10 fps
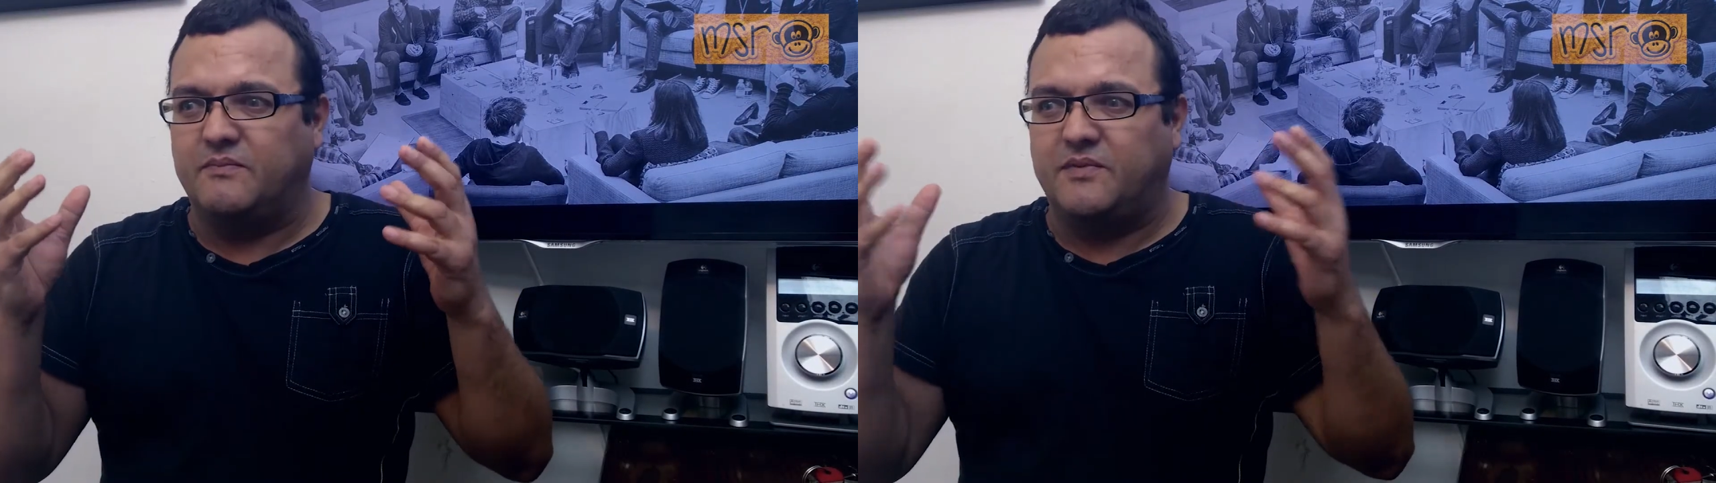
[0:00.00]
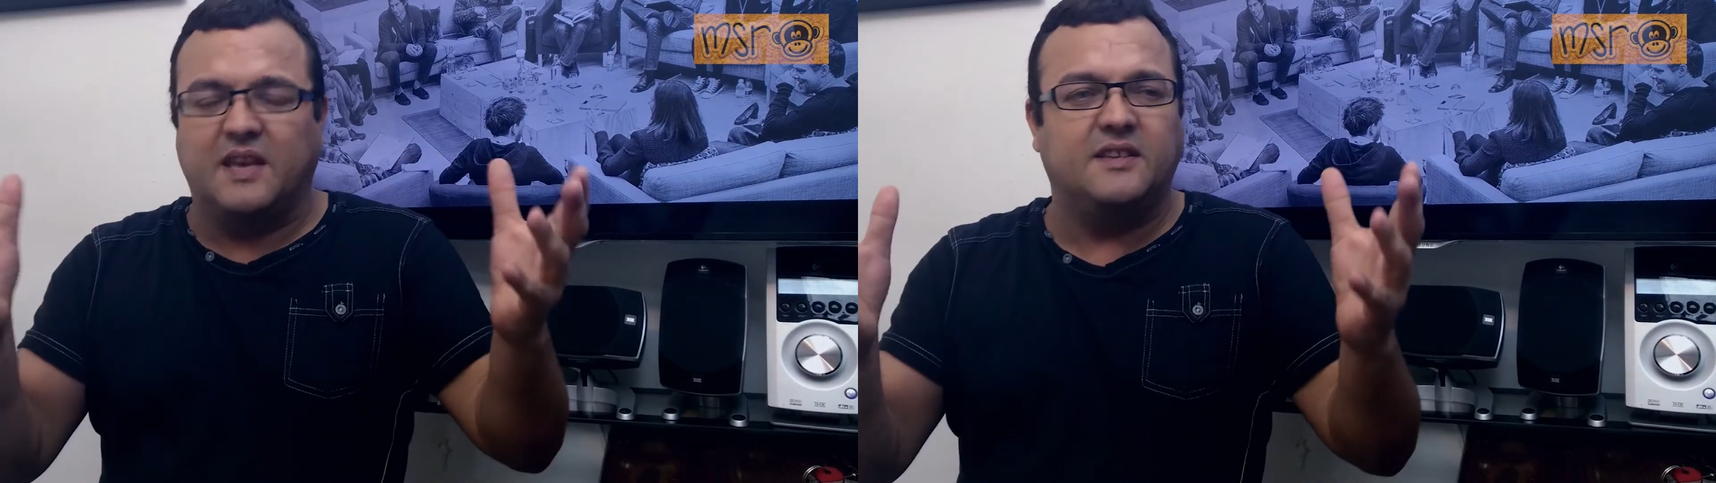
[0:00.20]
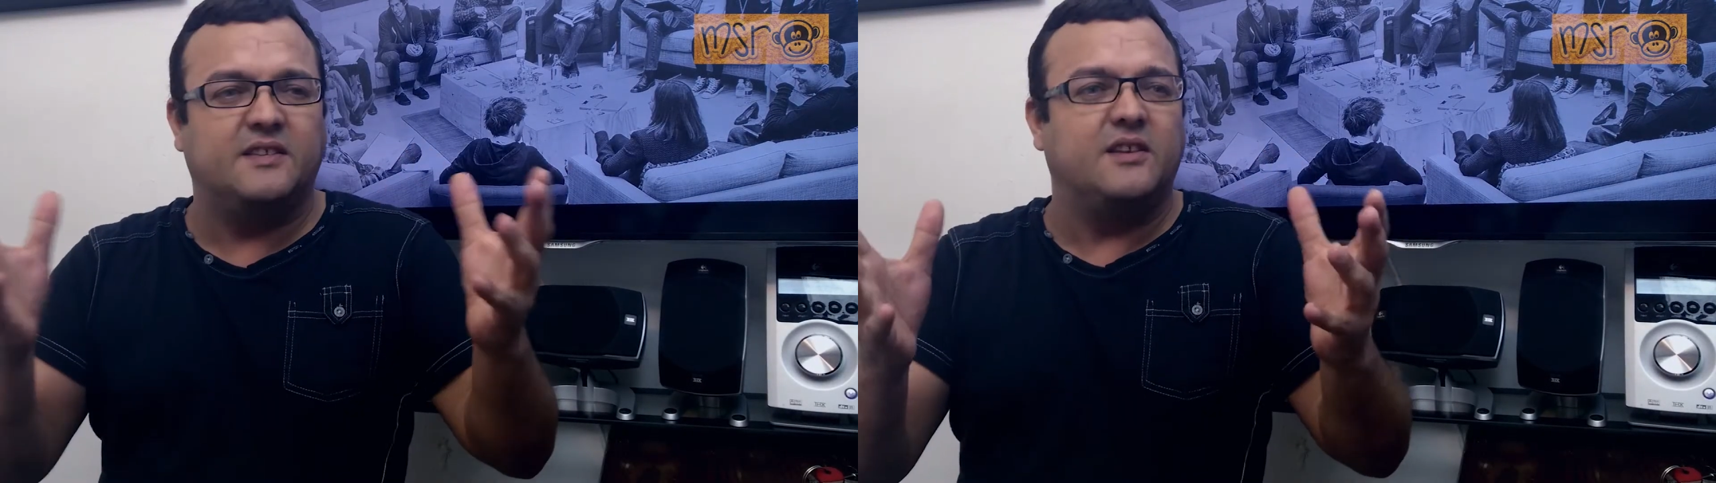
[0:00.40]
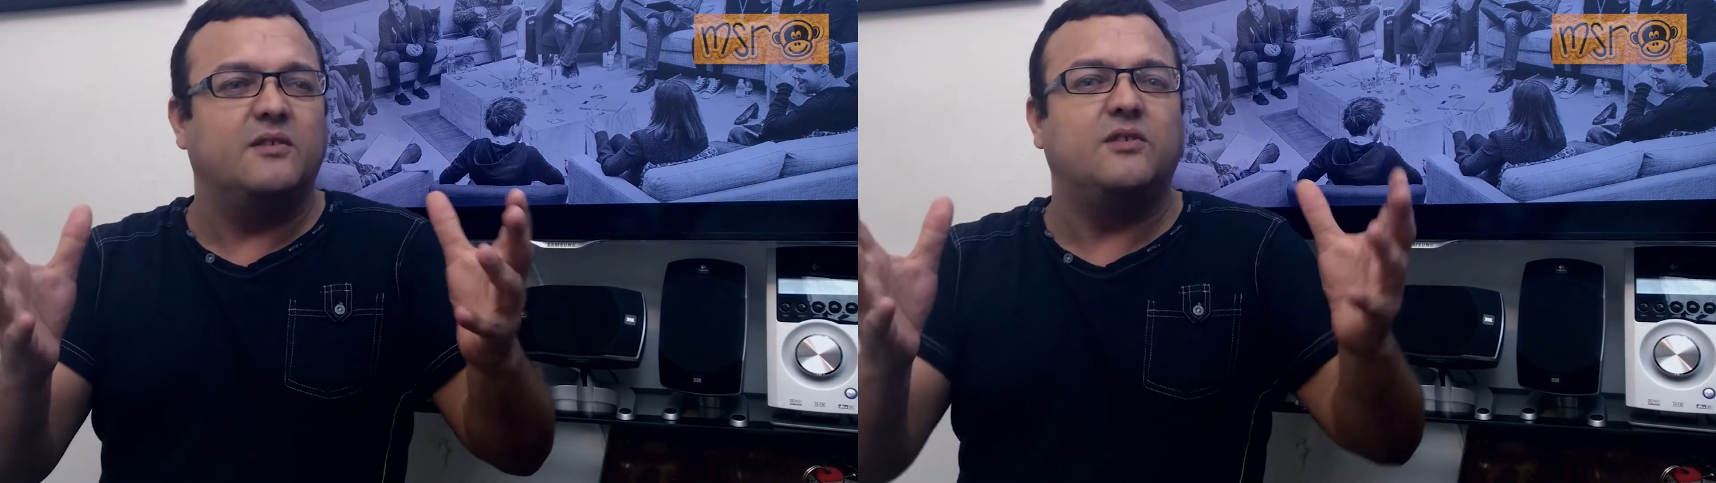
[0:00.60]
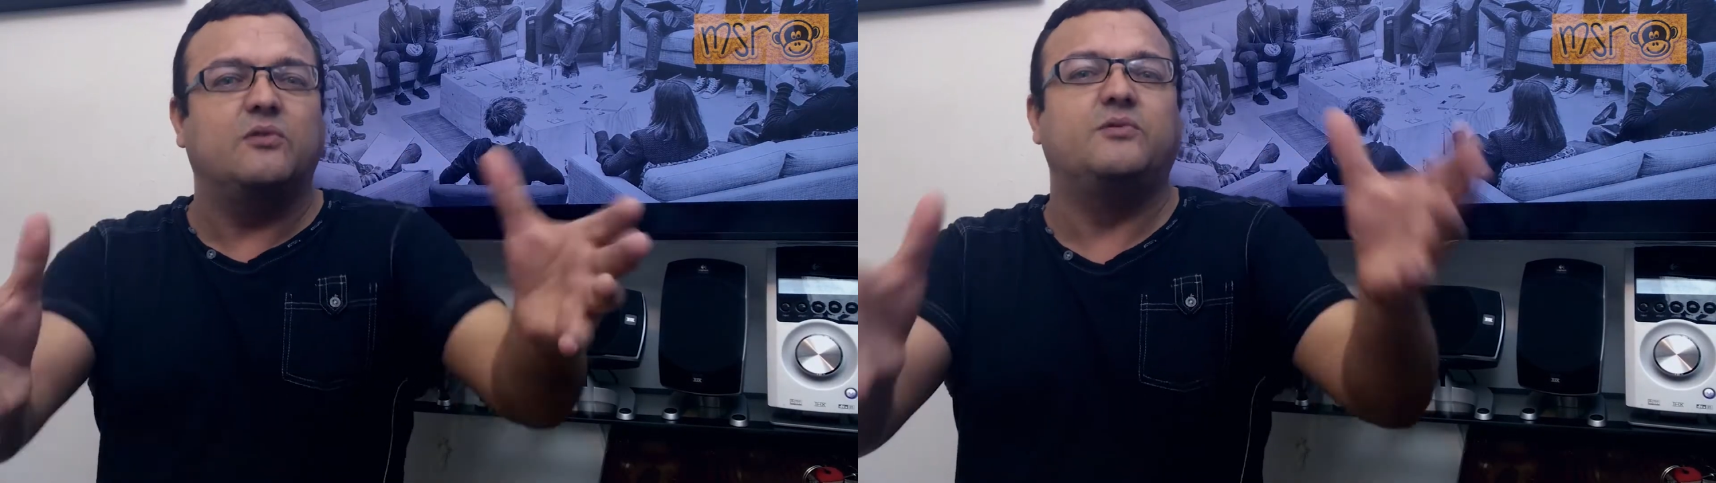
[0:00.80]
things do
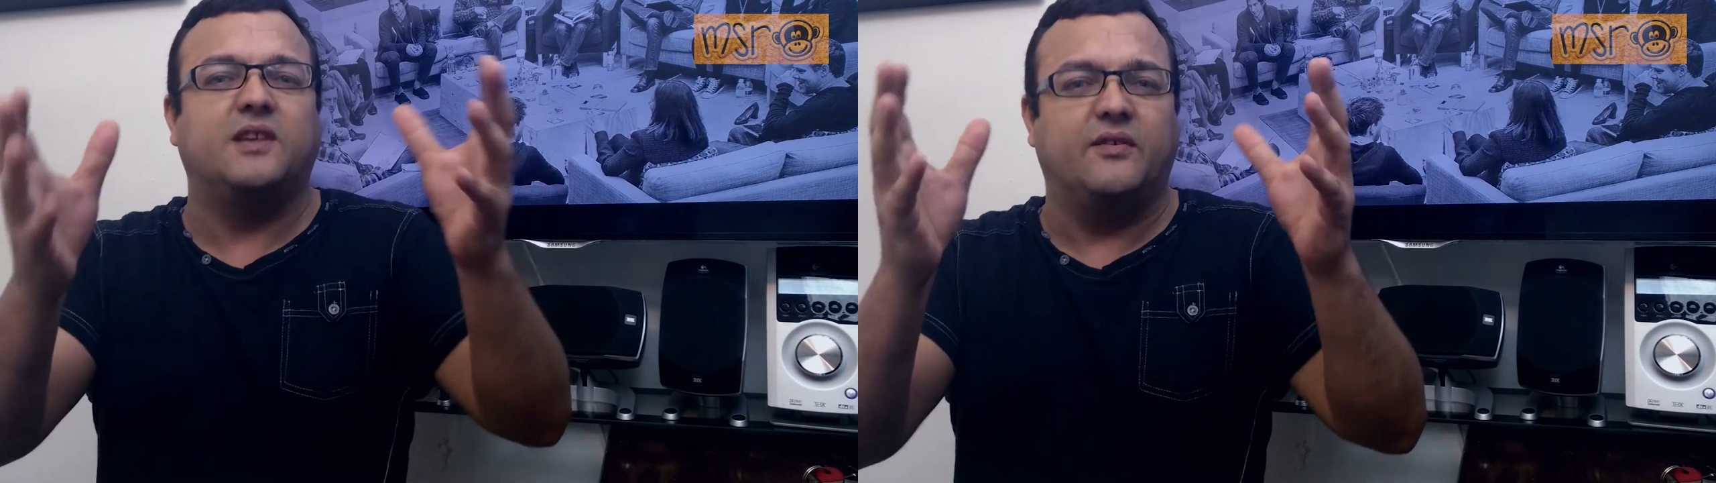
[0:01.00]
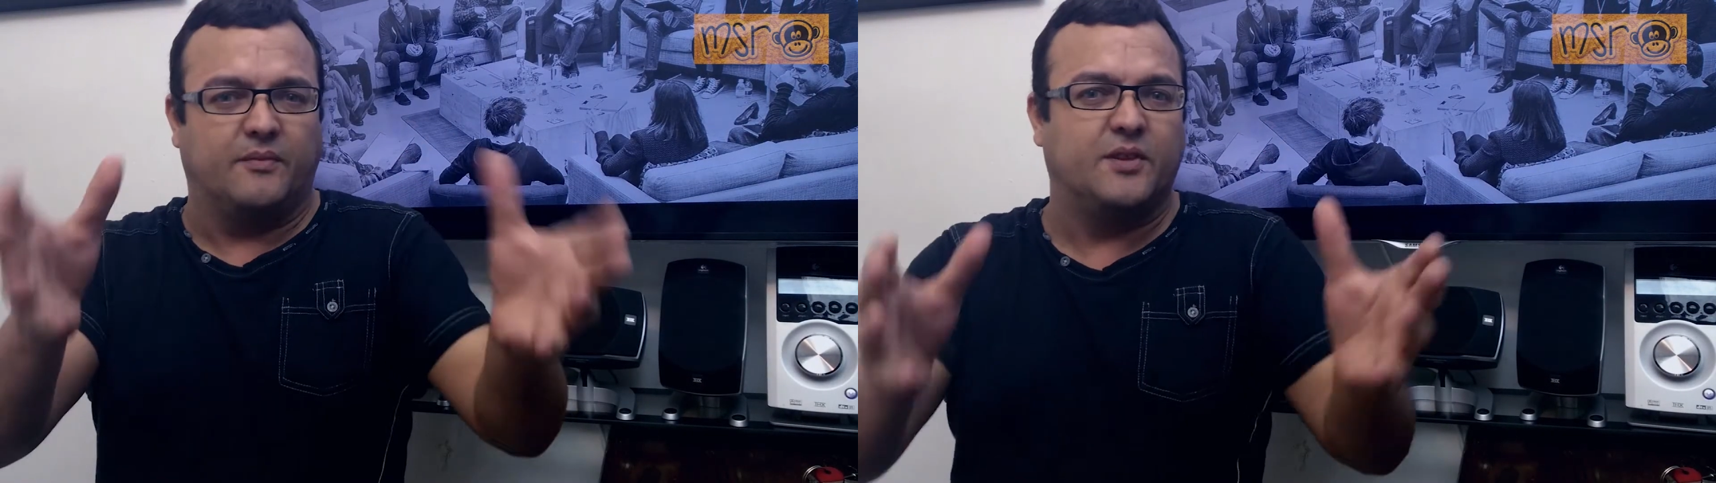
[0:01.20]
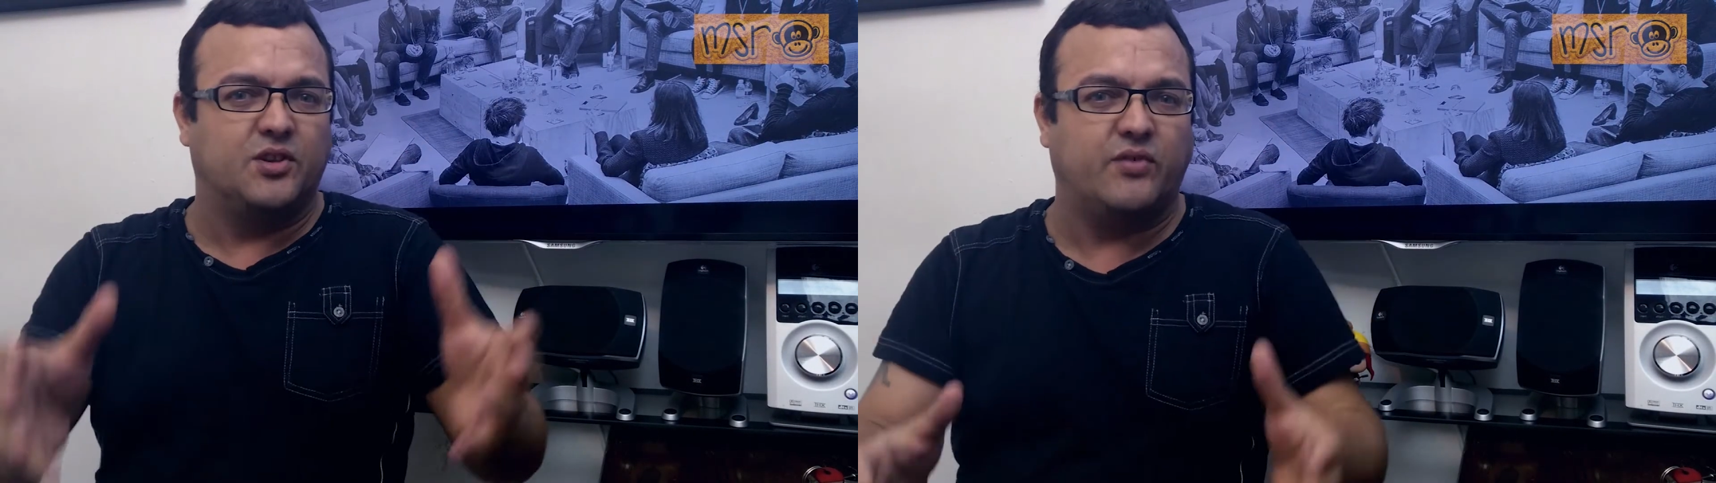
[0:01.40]
you see from the